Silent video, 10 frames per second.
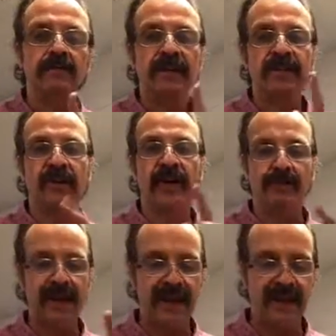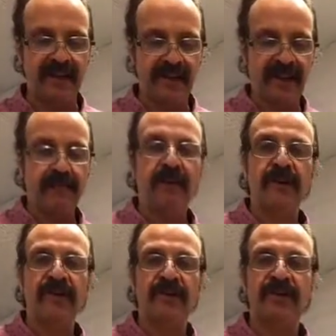because they're not making it in the same part
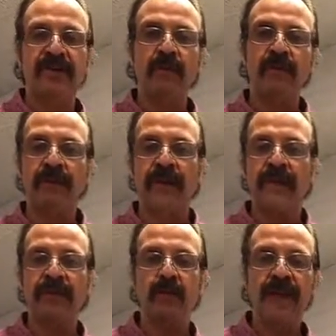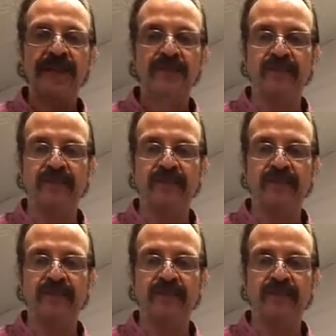of the facility where they're cutting the wheat.